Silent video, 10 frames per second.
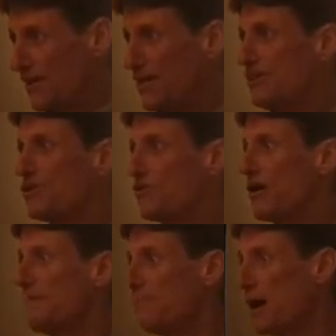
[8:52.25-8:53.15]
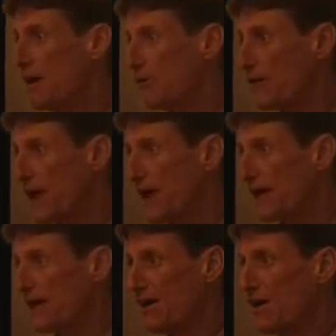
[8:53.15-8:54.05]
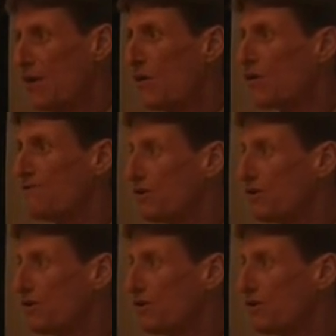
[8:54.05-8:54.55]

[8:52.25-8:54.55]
These are great bobber egg, or if